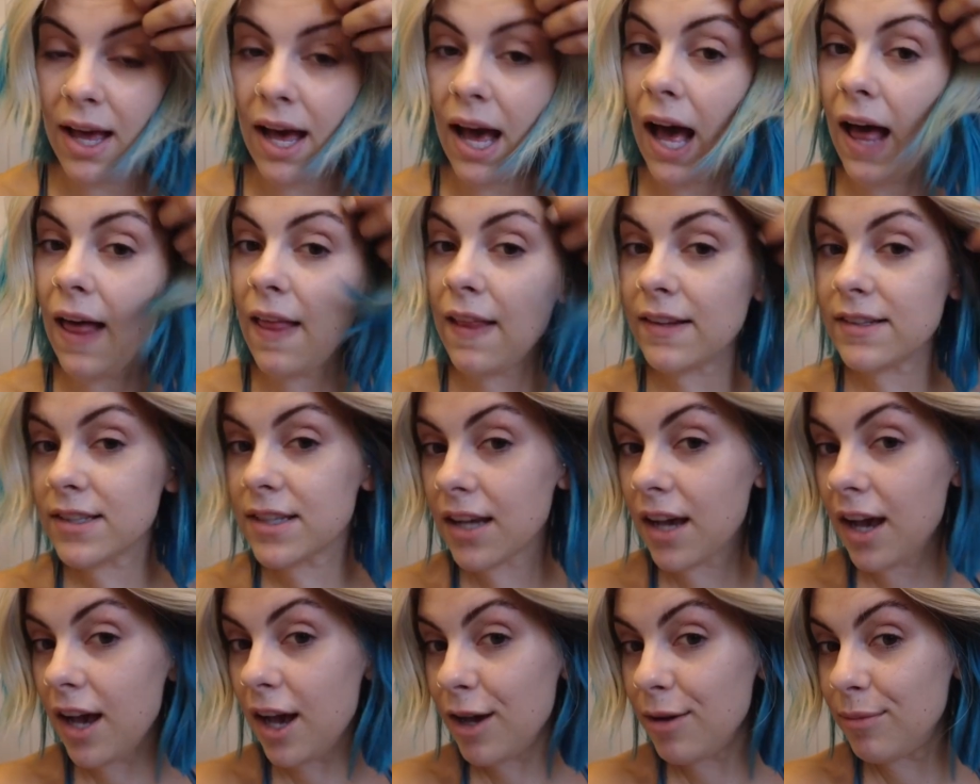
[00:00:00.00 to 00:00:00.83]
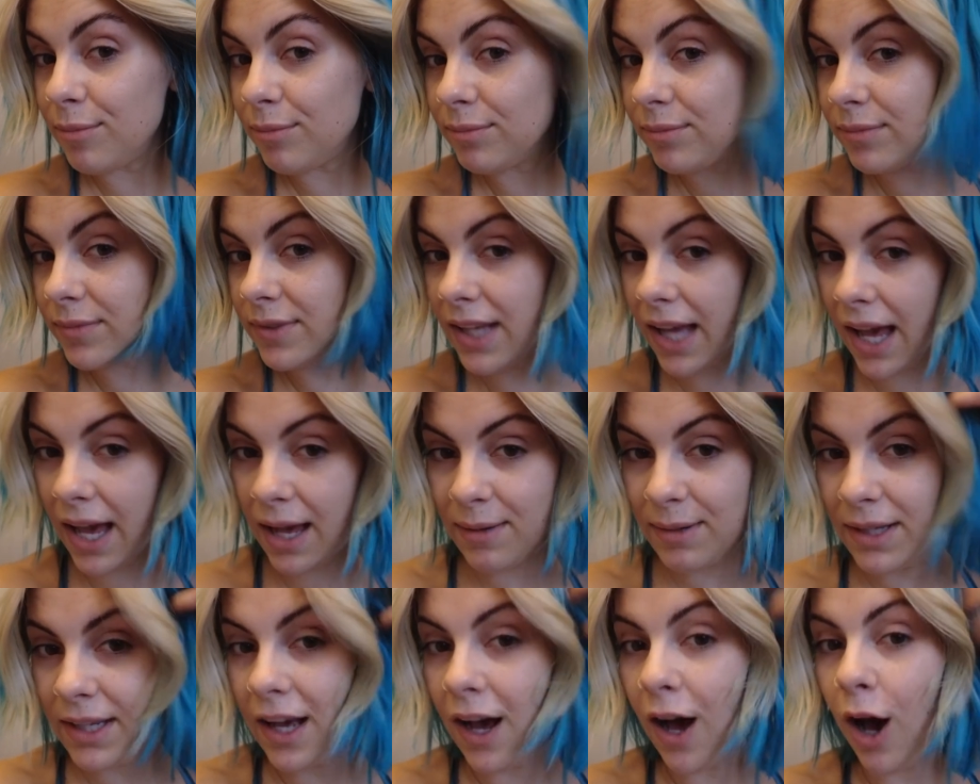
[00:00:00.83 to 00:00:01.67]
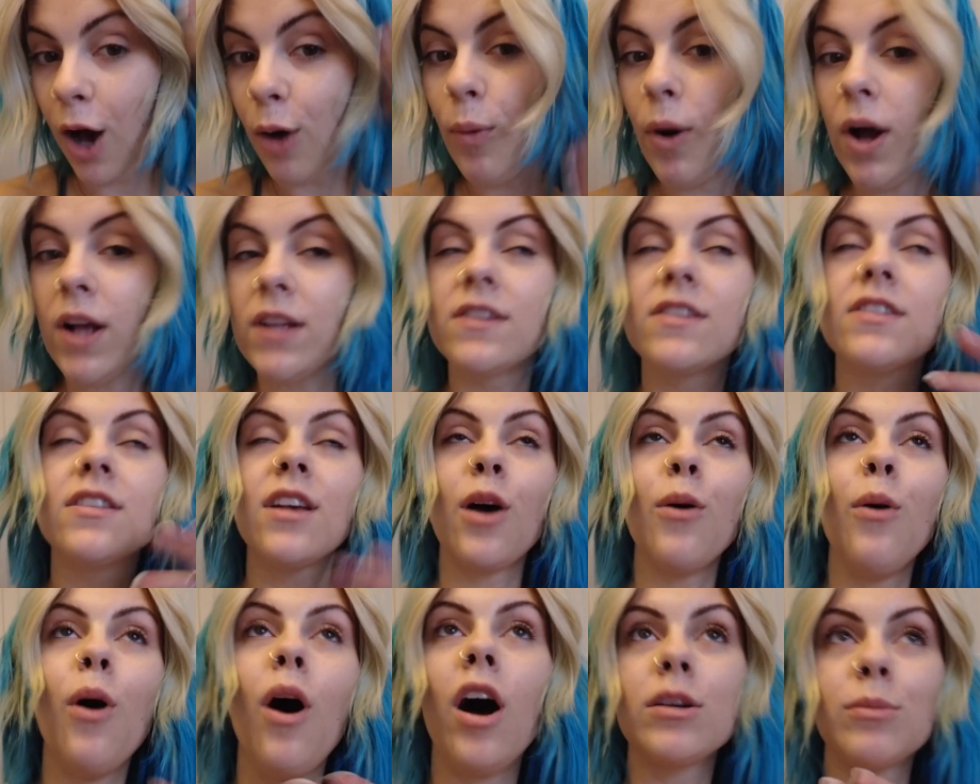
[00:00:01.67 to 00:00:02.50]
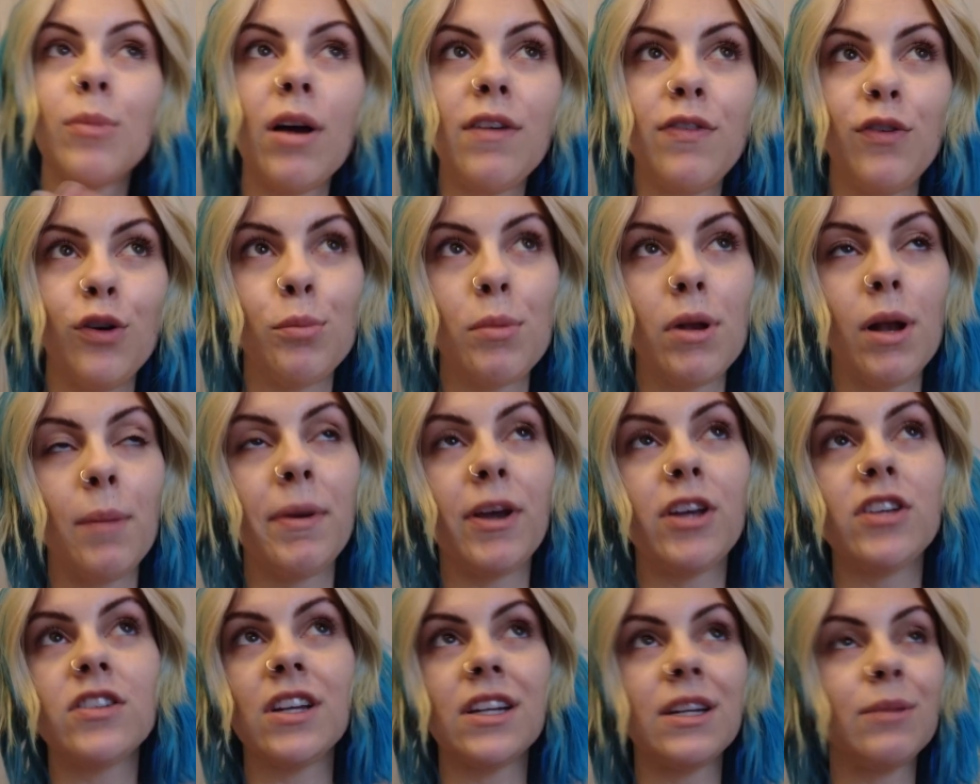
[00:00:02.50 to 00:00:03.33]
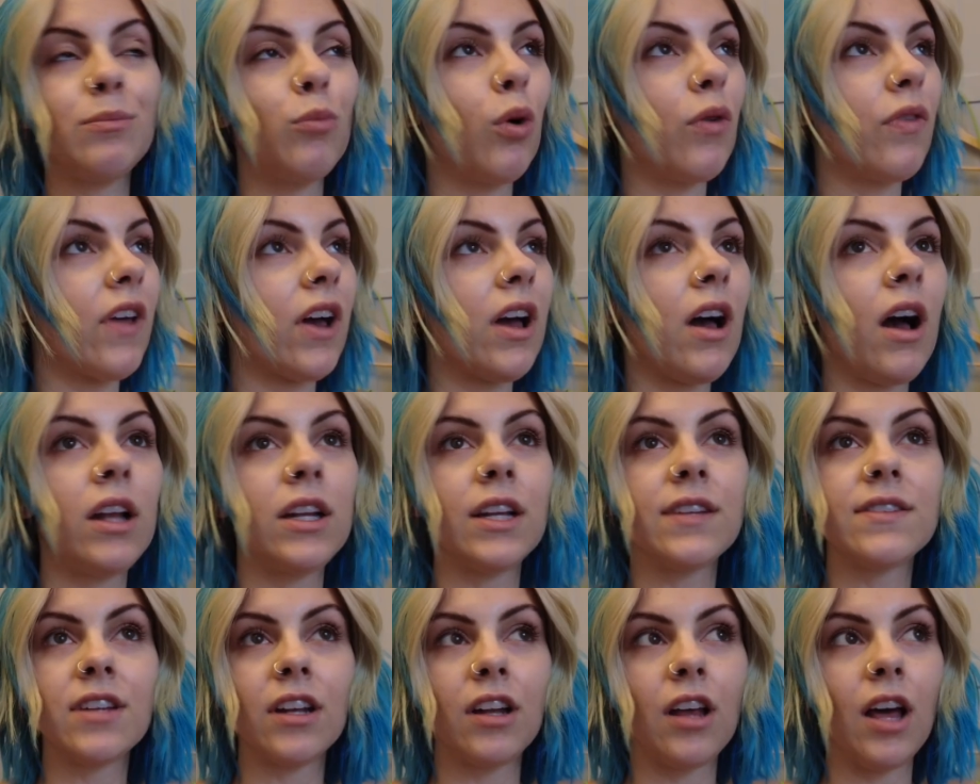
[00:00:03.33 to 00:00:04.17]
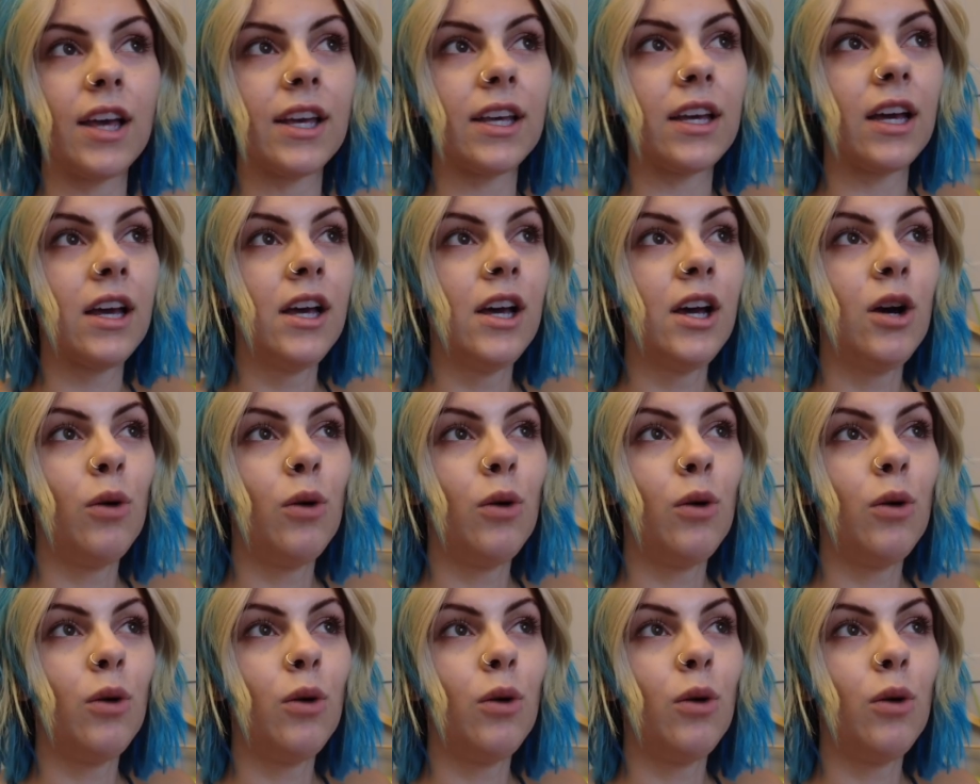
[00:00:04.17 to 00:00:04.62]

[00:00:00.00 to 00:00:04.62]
And um, yeah, I worked so hard on my formula because I didn't want the colour to like